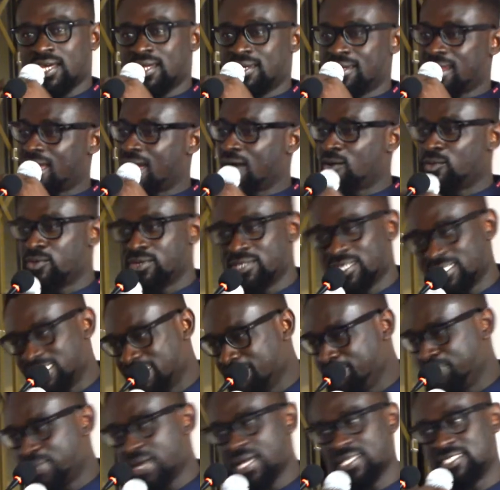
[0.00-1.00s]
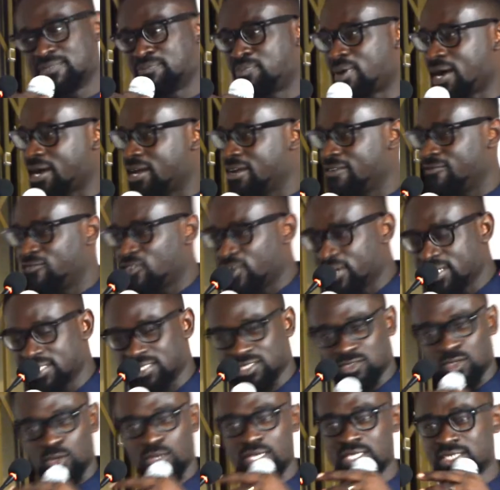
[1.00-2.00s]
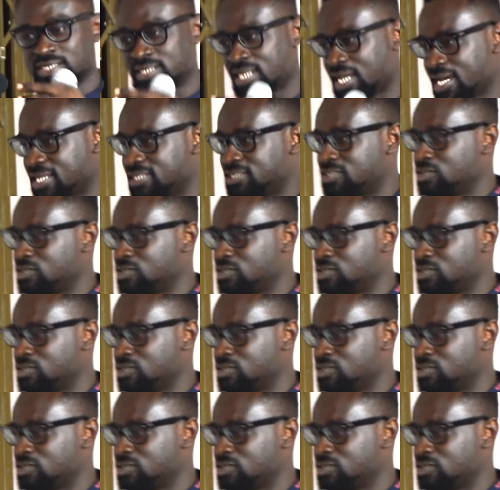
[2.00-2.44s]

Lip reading: now the debates back and forth. This song is nice.